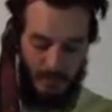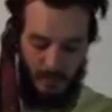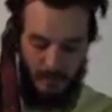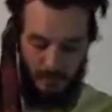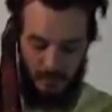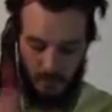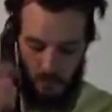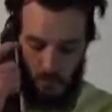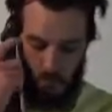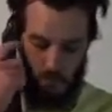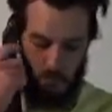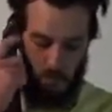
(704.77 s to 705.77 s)

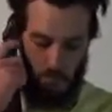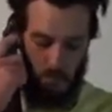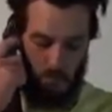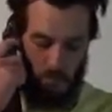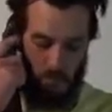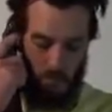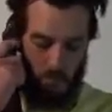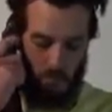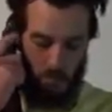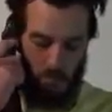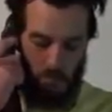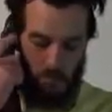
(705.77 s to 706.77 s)

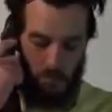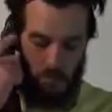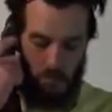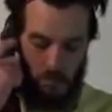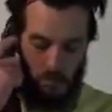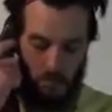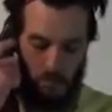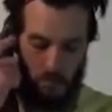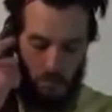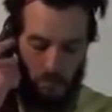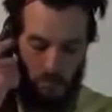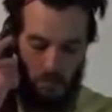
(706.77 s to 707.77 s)
(silence)